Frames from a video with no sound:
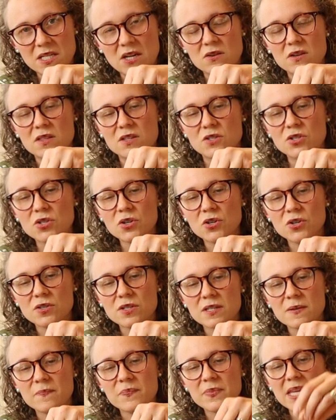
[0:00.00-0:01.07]
them down in the
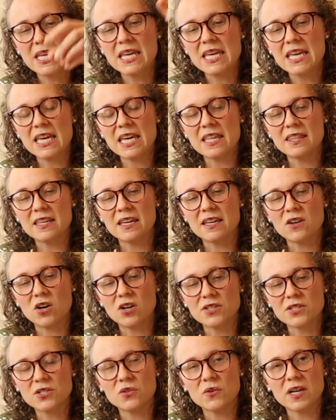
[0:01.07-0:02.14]
dirt, and then
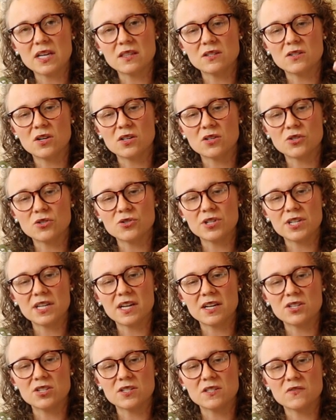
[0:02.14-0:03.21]
also at the Dollar
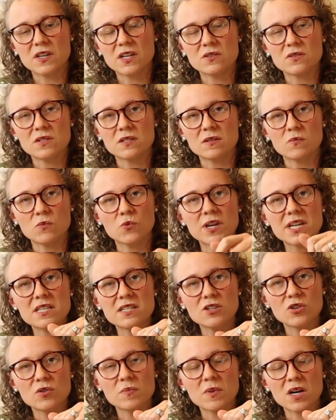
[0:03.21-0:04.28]
Tree, I just found some
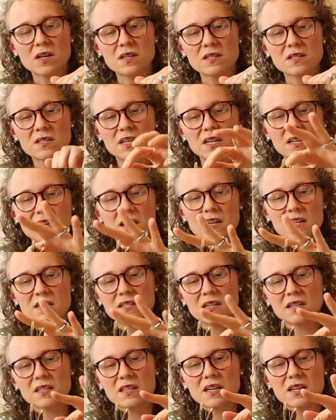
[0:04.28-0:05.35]
reindeer moss and kind
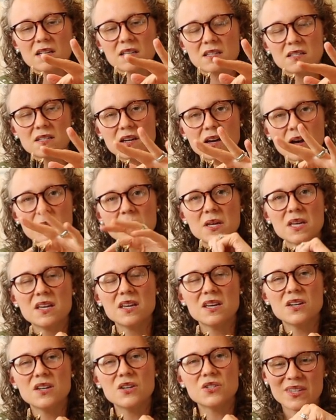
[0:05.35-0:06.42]
of tucked that on the top
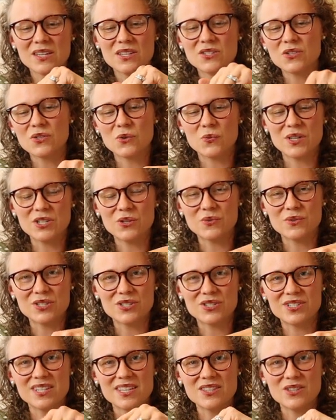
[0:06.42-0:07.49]
so that we don't
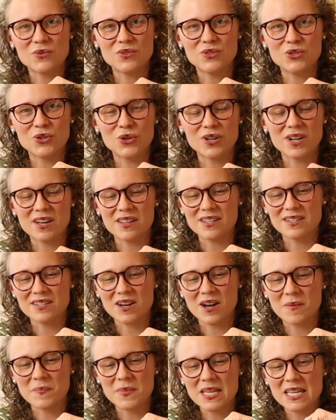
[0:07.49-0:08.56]
just see the dirt on the
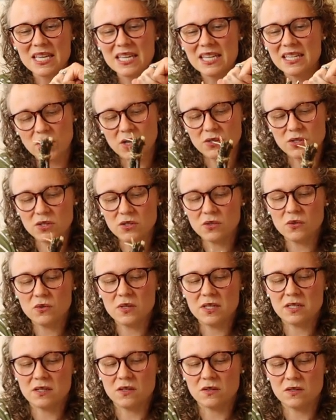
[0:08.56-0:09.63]
top. And what I'll
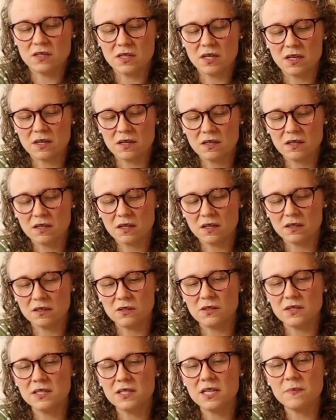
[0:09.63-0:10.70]
do is I'll set a
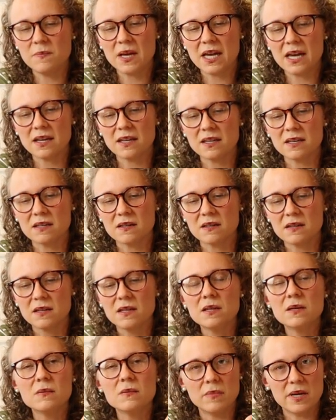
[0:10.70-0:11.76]
little seed packet
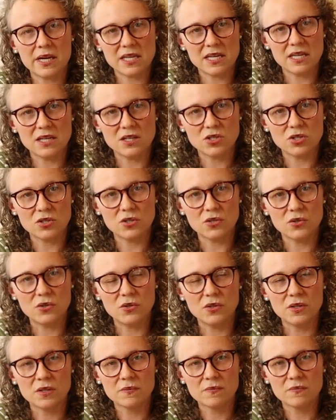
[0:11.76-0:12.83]
by each
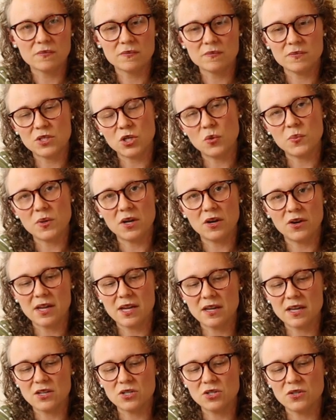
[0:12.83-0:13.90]
little
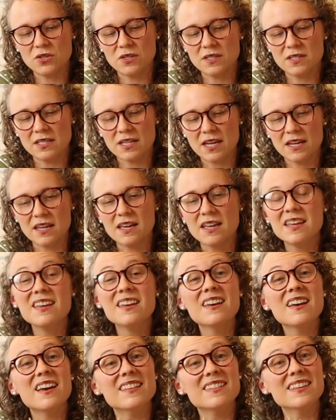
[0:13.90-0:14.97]
topiary, I guess you could say,
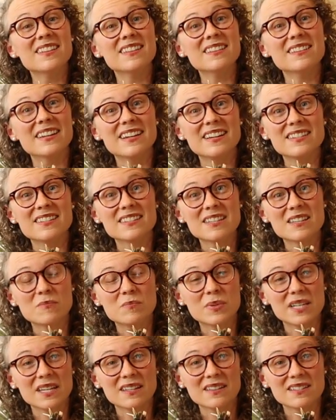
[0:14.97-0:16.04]
and then the ladies
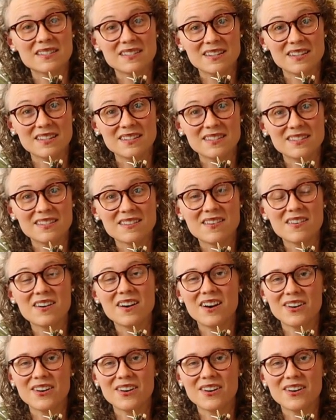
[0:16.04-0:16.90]
can plant the seeds